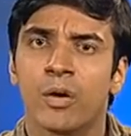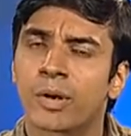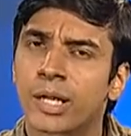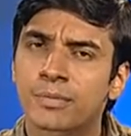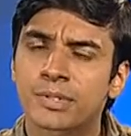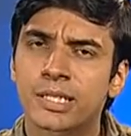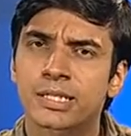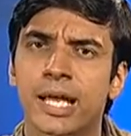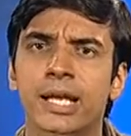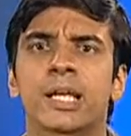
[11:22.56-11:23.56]
but I am seeing
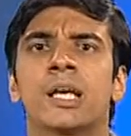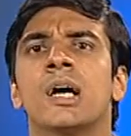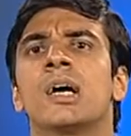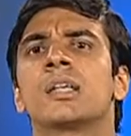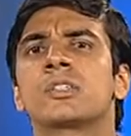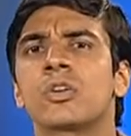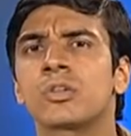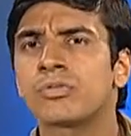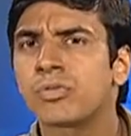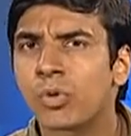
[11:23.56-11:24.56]
that a sort
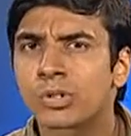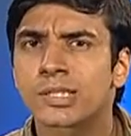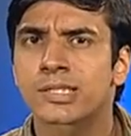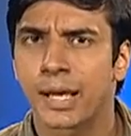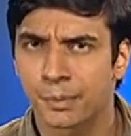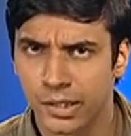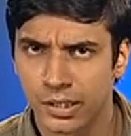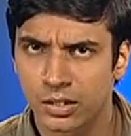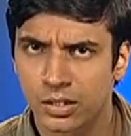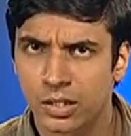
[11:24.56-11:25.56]
of force is happening.
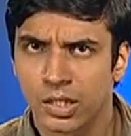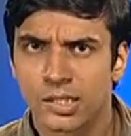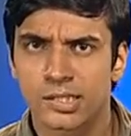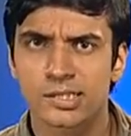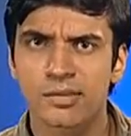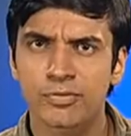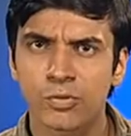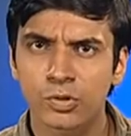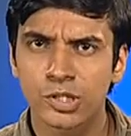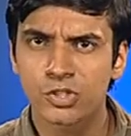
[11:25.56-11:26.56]
Some
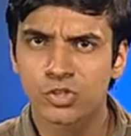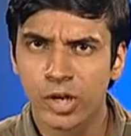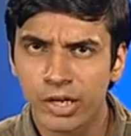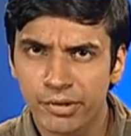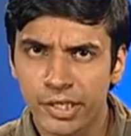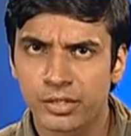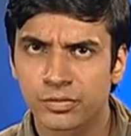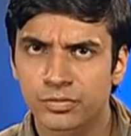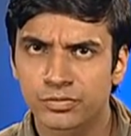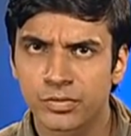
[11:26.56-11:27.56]
force is driving
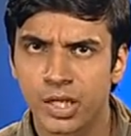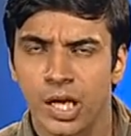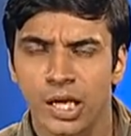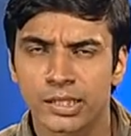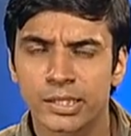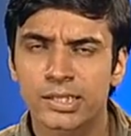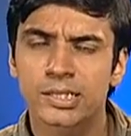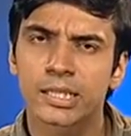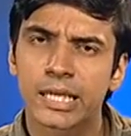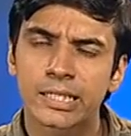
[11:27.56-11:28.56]
this
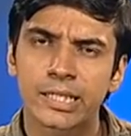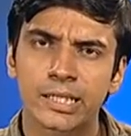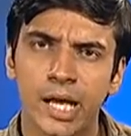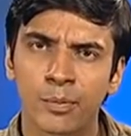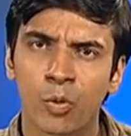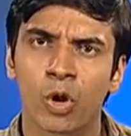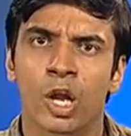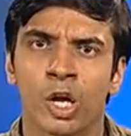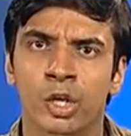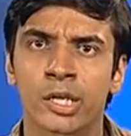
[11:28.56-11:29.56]
electric dipole
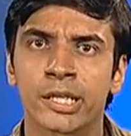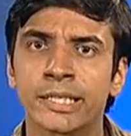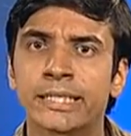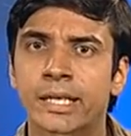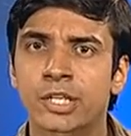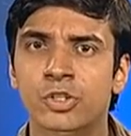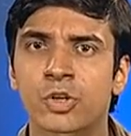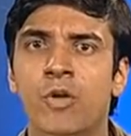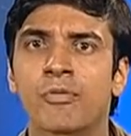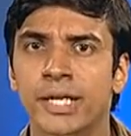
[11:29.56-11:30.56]
in the direction
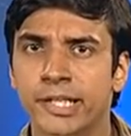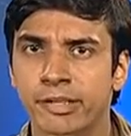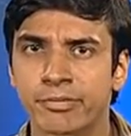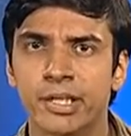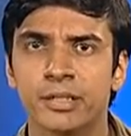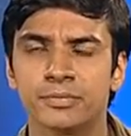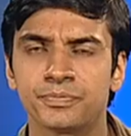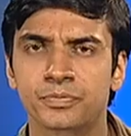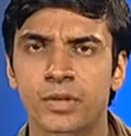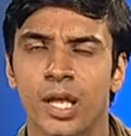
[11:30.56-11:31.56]
of electric field.
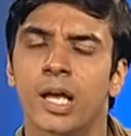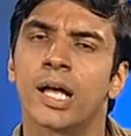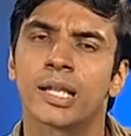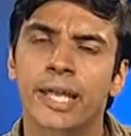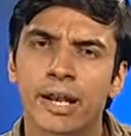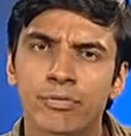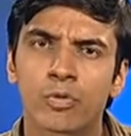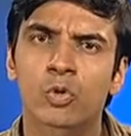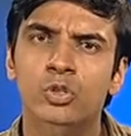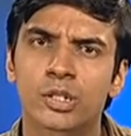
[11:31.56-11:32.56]
That
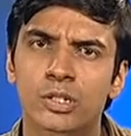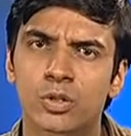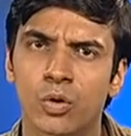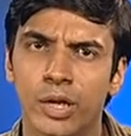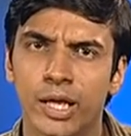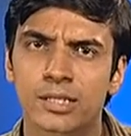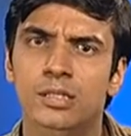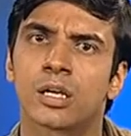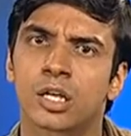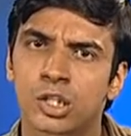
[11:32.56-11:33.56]
force is known as
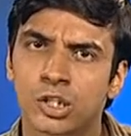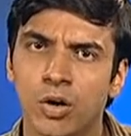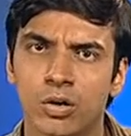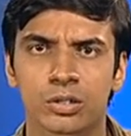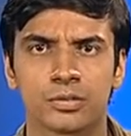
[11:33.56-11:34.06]
torque,